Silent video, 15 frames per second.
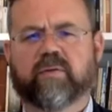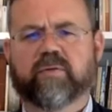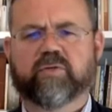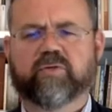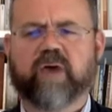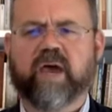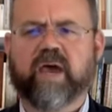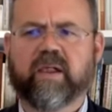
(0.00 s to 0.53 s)
the, the
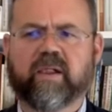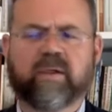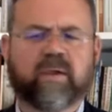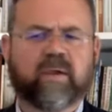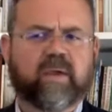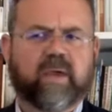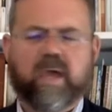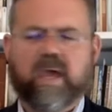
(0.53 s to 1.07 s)
trial
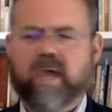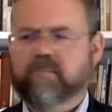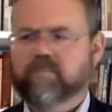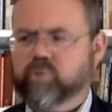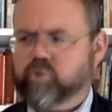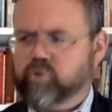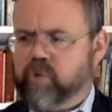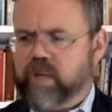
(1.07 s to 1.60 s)
um,
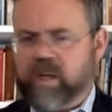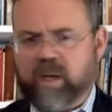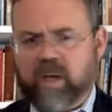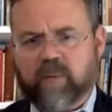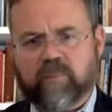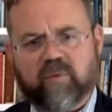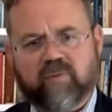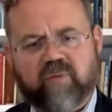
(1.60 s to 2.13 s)
drew in a
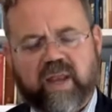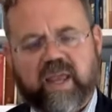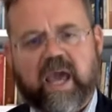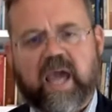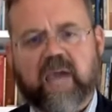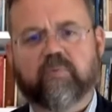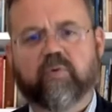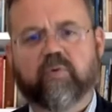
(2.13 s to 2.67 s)
number of very high